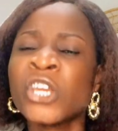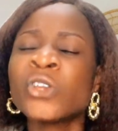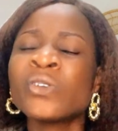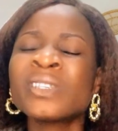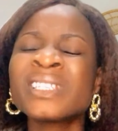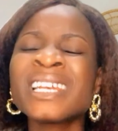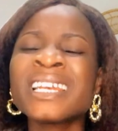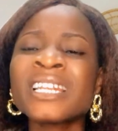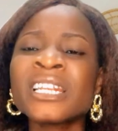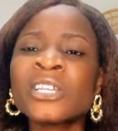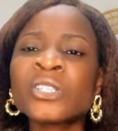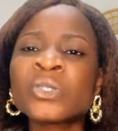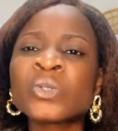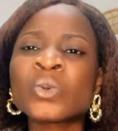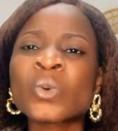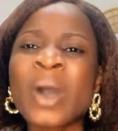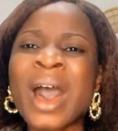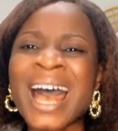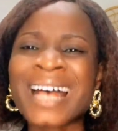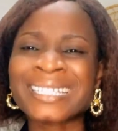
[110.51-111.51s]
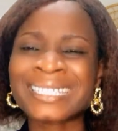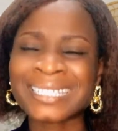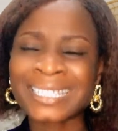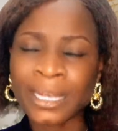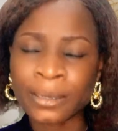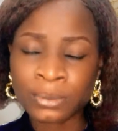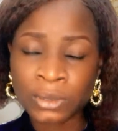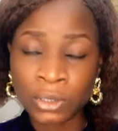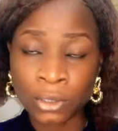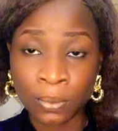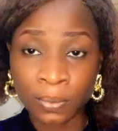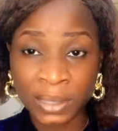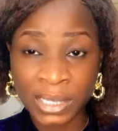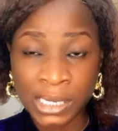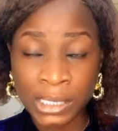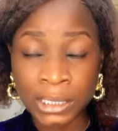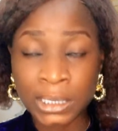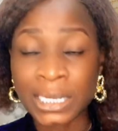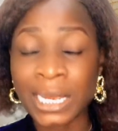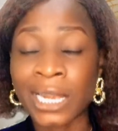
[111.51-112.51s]
you still need to accept some
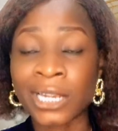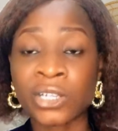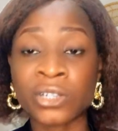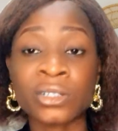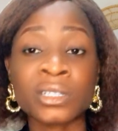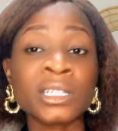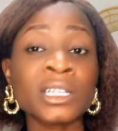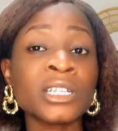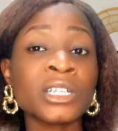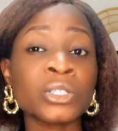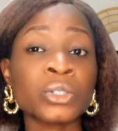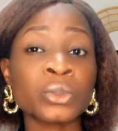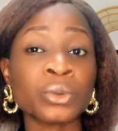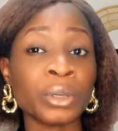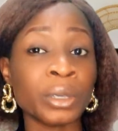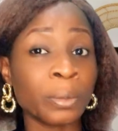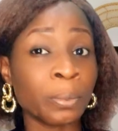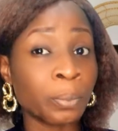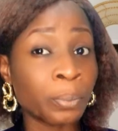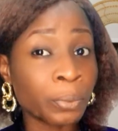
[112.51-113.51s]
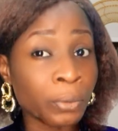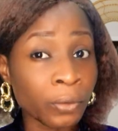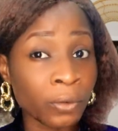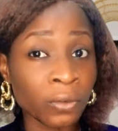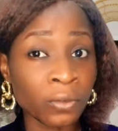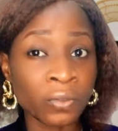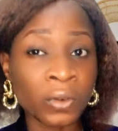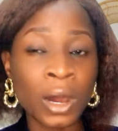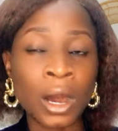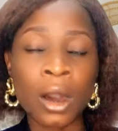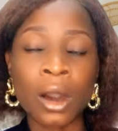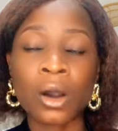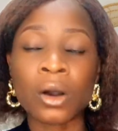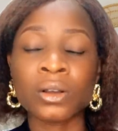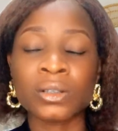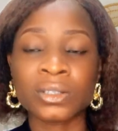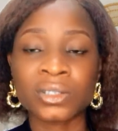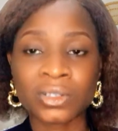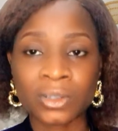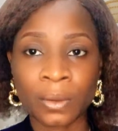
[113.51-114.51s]
things and you still need to improve
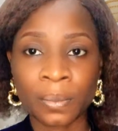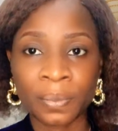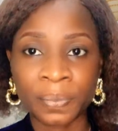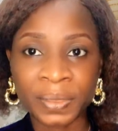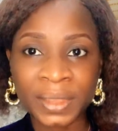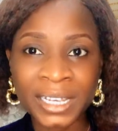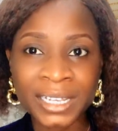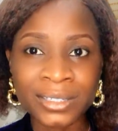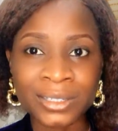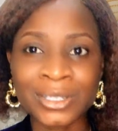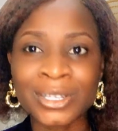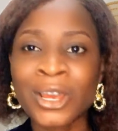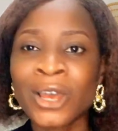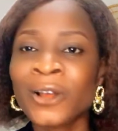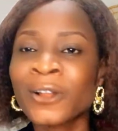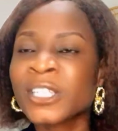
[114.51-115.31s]
on some things.